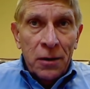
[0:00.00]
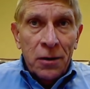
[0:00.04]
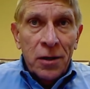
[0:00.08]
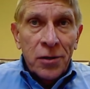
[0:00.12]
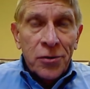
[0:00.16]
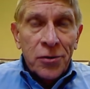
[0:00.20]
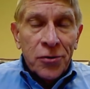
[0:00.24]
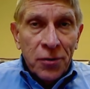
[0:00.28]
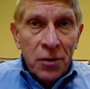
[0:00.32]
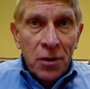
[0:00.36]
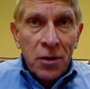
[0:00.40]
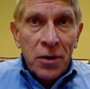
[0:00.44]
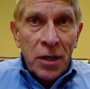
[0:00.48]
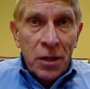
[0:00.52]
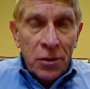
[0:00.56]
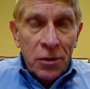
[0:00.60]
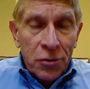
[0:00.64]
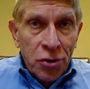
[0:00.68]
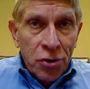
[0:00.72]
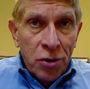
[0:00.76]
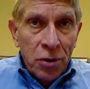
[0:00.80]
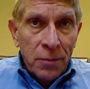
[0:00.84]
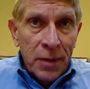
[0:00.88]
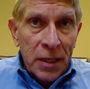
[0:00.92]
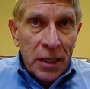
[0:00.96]
Australia and
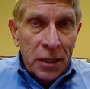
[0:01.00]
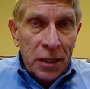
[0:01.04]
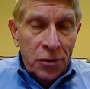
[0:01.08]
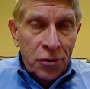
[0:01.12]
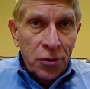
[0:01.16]
Germany